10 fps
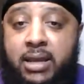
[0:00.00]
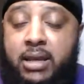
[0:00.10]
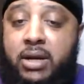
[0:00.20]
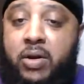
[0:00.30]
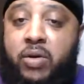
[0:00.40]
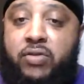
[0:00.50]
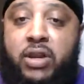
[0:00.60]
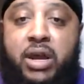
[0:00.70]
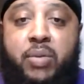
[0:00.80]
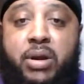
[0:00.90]
so
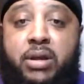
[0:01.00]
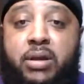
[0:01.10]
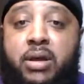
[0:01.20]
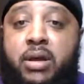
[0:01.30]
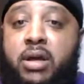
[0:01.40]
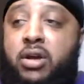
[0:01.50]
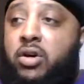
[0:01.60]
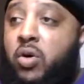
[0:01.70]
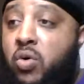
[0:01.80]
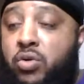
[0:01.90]
they don't want to
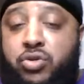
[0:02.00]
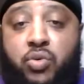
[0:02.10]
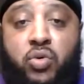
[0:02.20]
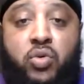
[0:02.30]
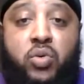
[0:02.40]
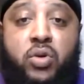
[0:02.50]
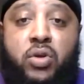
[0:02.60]
go through